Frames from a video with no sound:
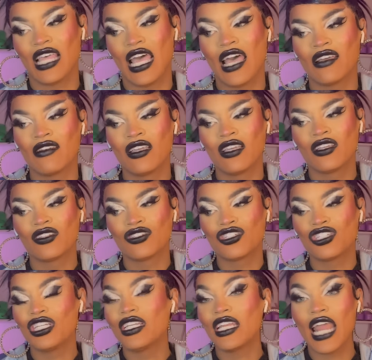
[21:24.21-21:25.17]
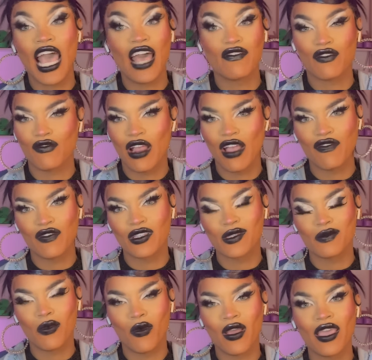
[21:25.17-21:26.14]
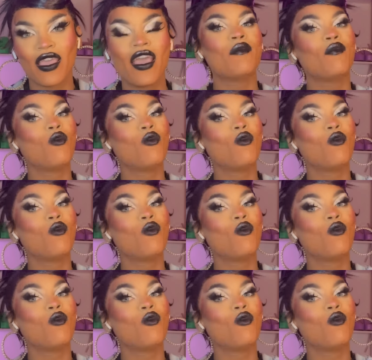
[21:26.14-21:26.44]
that she didn't have a reference point.